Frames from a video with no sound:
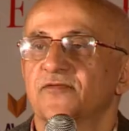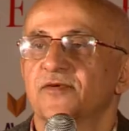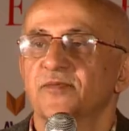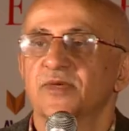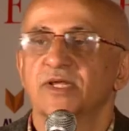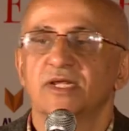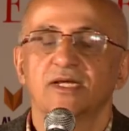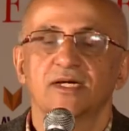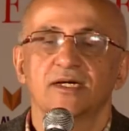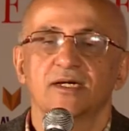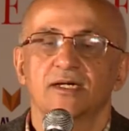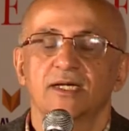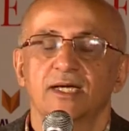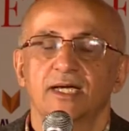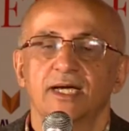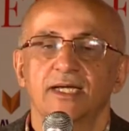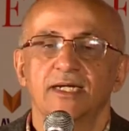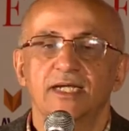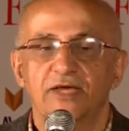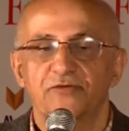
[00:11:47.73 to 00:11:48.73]

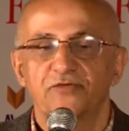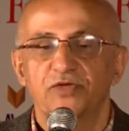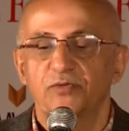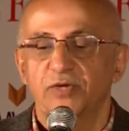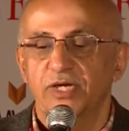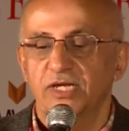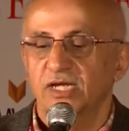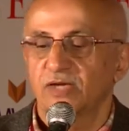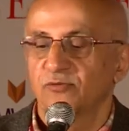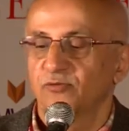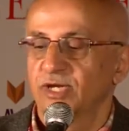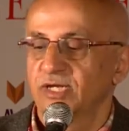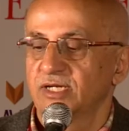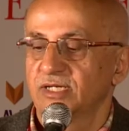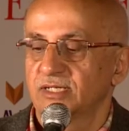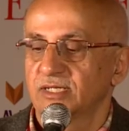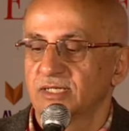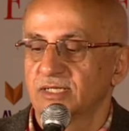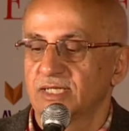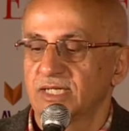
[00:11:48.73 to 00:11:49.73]
familiar, and everywhere I
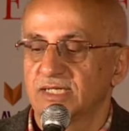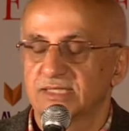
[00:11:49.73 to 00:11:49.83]
went,